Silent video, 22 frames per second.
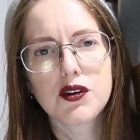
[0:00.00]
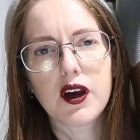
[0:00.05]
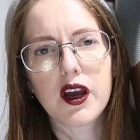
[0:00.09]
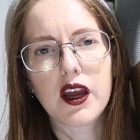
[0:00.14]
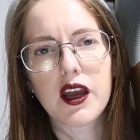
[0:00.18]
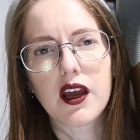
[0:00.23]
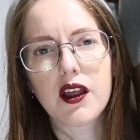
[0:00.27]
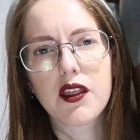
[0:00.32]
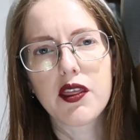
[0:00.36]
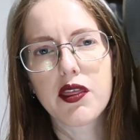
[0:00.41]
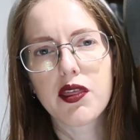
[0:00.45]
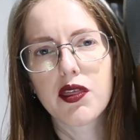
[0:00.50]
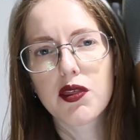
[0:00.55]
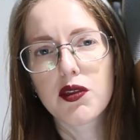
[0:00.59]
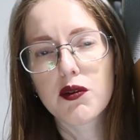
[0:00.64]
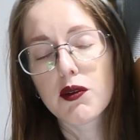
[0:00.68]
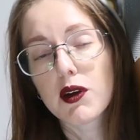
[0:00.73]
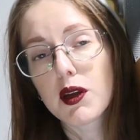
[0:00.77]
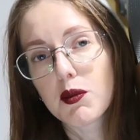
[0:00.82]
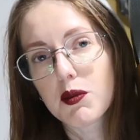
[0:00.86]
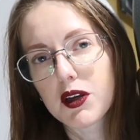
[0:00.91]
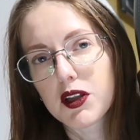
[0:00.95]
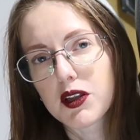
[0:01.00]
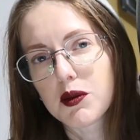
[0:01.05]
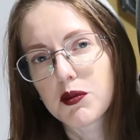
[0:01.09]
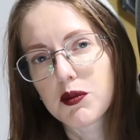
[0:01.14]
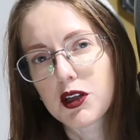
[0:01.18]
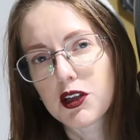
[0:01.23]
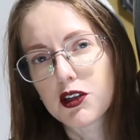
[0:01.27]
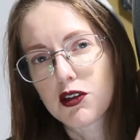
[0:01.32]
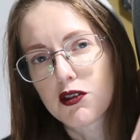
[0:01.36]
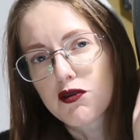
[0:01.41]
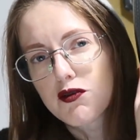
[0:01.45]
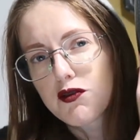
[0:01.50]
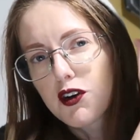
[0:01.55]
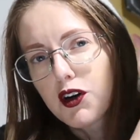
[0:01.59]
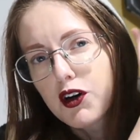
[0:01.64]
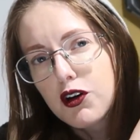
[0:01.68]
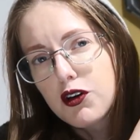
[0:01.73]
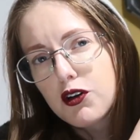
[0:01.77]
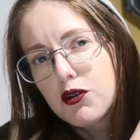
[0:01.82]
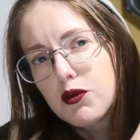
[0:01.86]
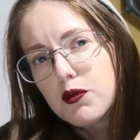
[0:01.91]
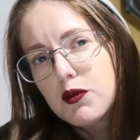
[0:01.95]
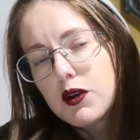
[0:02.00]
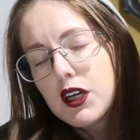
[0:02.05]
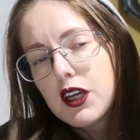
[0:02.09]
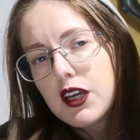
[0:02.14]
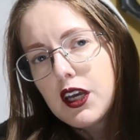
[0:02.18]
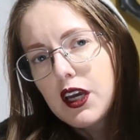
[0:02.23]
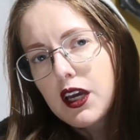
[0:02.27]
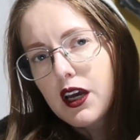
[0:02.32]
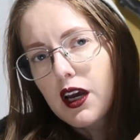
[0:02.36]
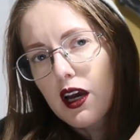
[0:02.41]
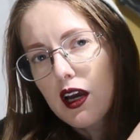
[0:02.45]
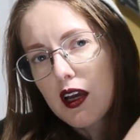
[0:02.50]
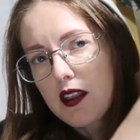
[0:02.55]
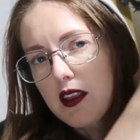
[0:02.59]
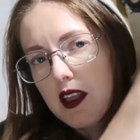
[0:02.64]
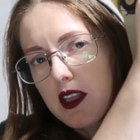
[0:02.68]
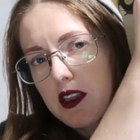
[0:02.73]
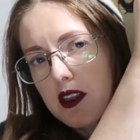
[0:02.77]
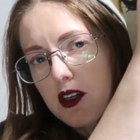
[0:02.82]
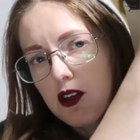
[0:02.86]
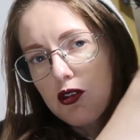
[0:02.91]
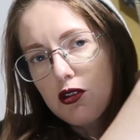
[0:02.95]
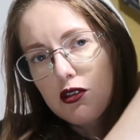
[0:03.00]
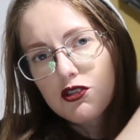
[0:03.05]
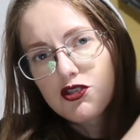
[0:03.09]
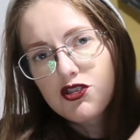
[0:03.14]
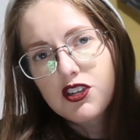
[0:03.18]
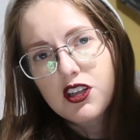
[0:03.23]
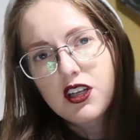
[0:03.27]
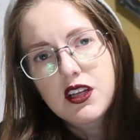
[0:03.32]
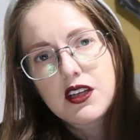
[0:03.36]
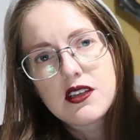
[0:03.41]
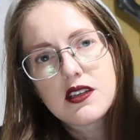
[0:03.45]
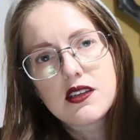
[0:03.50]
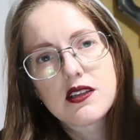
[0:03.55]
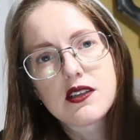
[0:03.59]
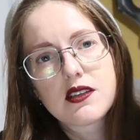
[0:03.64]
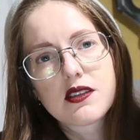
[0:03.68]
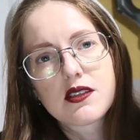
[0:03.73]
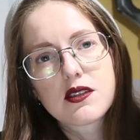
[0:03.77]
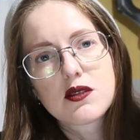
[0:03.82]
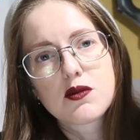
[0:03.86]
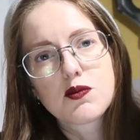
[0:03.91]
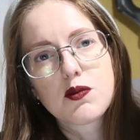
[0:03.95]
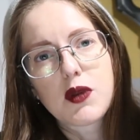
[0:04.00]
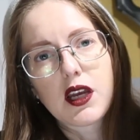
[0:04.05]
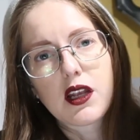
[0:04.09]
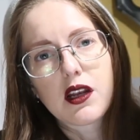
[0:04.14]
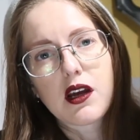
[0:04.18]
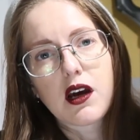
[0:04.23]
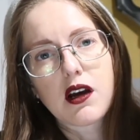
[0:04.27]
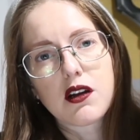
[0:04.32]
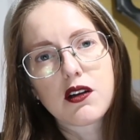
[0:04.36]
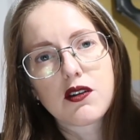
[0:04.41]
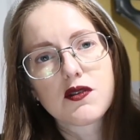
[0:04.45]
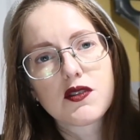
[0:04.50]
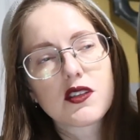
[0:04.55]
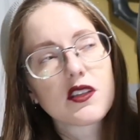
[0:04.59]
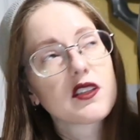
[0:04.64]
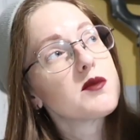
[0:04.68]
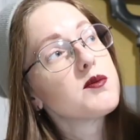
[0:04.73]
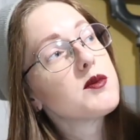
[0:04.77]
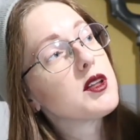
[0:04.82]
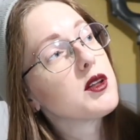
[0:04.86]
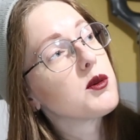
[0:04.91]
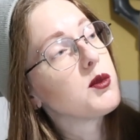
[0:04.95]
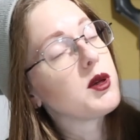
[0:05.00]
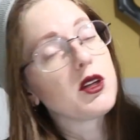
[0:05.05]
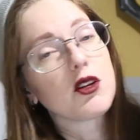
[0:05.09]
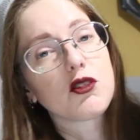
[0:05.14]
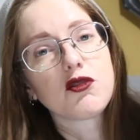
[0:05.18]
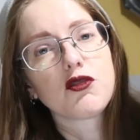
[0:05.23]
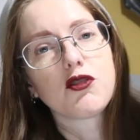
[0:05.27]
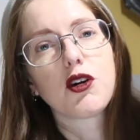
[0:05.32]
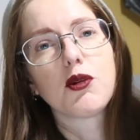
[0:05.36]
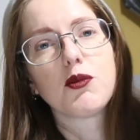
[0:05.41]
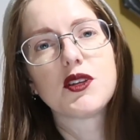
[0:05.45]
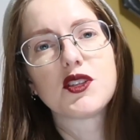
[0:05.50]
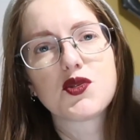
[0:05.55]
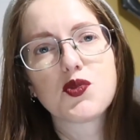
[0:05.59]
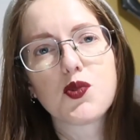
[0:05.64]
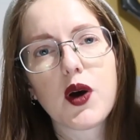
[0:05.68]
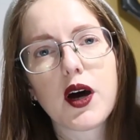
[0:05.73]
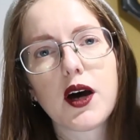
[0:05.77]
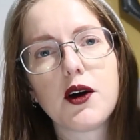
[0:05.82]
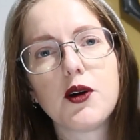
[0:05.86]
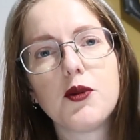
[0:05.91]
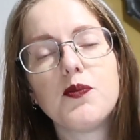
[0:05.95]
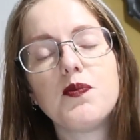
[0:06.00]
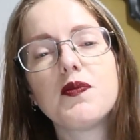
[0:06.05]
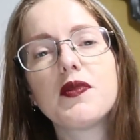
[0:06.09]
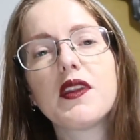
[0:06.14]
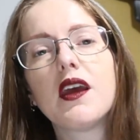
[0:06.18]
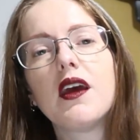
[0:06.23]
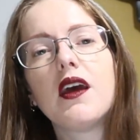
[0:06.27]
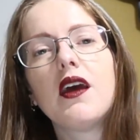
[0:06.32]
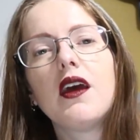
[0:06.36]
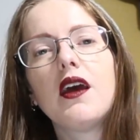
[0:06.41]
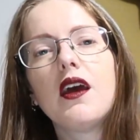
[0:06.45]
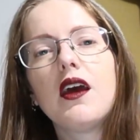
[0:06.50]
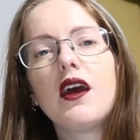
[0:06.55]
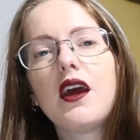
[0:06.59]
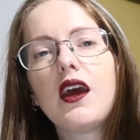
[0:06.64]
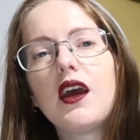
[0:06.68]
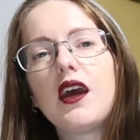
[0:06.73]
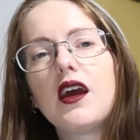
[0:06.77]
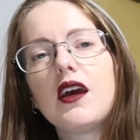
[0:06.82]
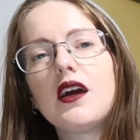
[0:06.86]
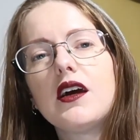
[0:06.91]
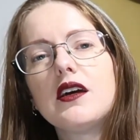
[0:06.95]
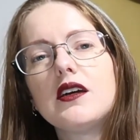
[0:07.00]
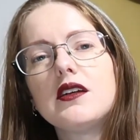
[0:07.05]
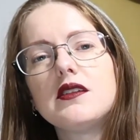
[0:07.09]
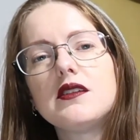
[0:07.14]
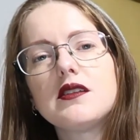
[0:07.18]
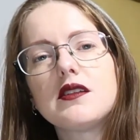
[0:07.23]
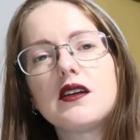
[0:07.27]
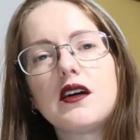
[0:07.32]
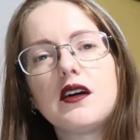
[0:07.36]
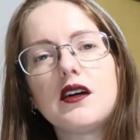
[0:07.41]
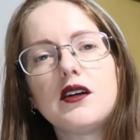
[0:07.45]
and 3 millimeter foam, and then the gorget is made out of 6 millimeter foam as well, and